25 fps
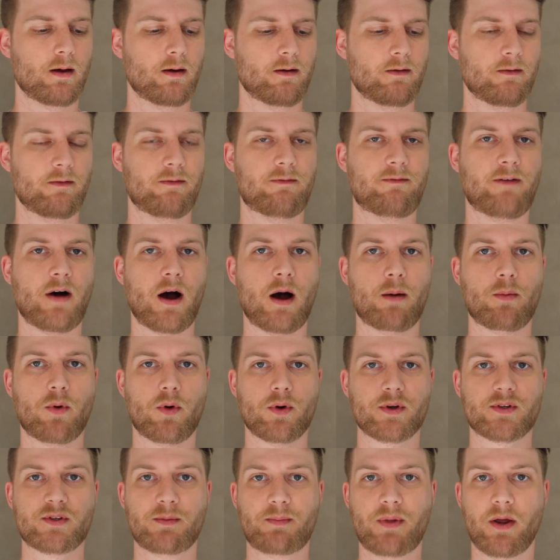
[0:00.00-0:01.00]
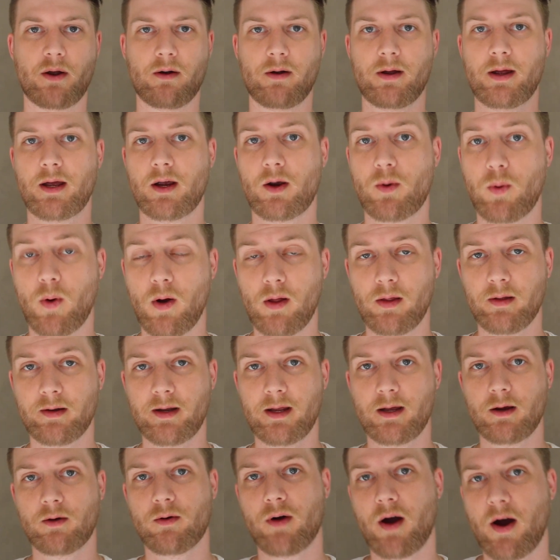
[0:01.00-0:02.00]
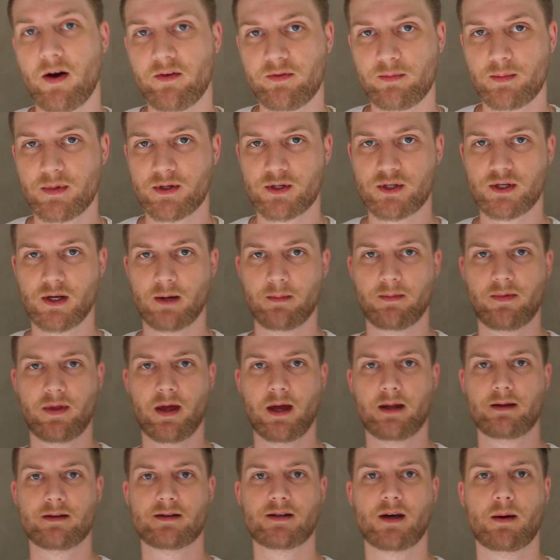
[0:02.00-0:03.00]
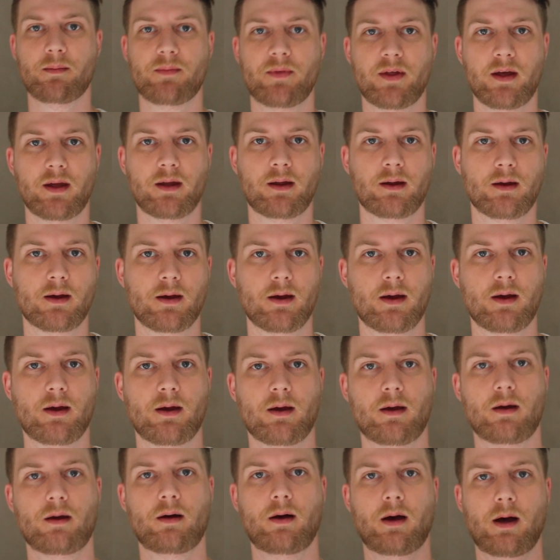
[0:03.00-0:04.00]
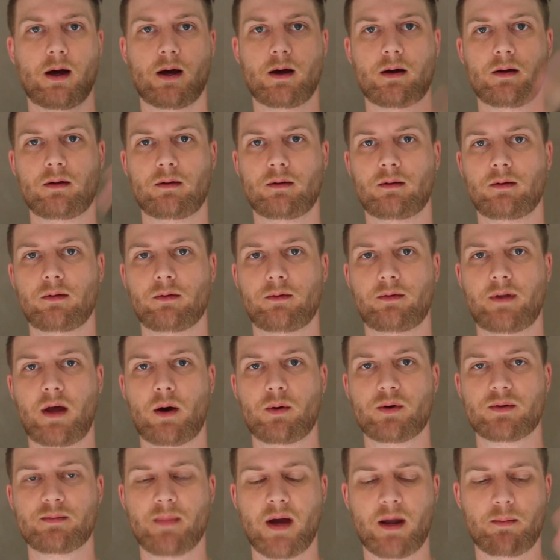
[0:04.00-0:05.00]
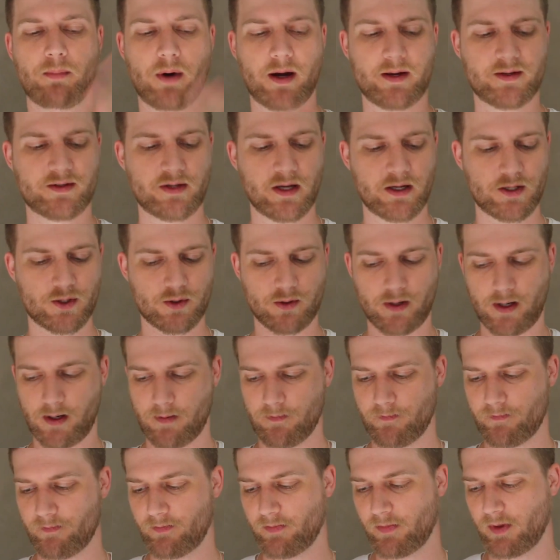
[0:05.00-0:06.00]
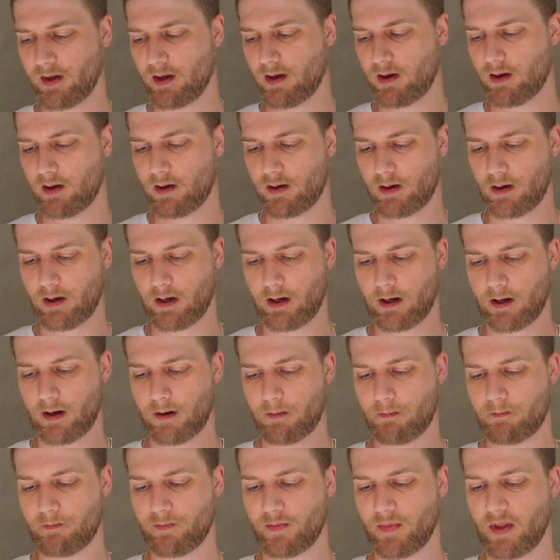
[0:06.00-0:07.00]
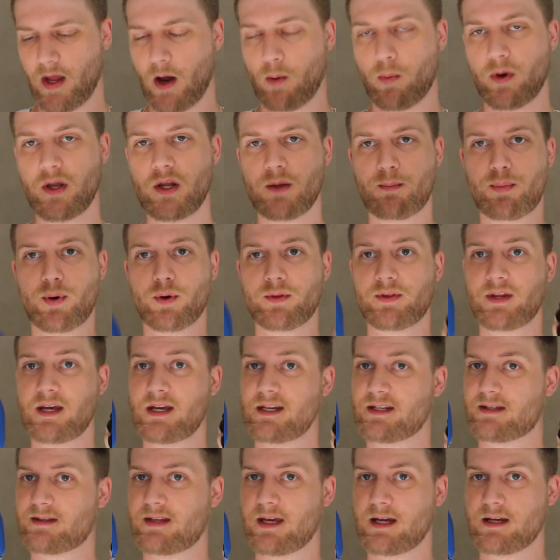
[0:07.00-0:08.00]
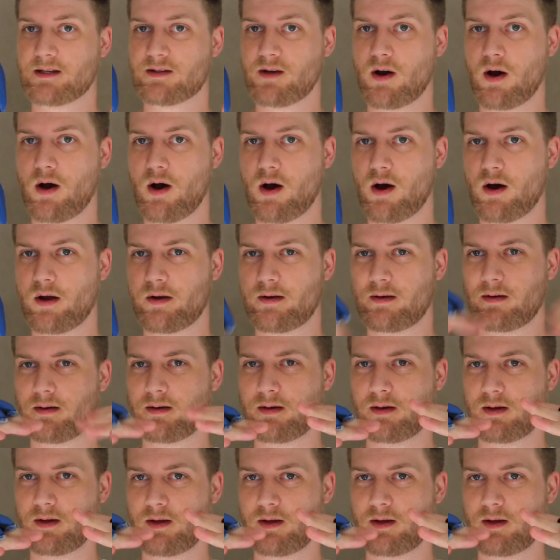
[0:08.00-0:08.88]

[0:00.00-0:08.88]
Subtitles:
far more superior in quality and craftsmanship than something that was made by Century. Now when you put these things on,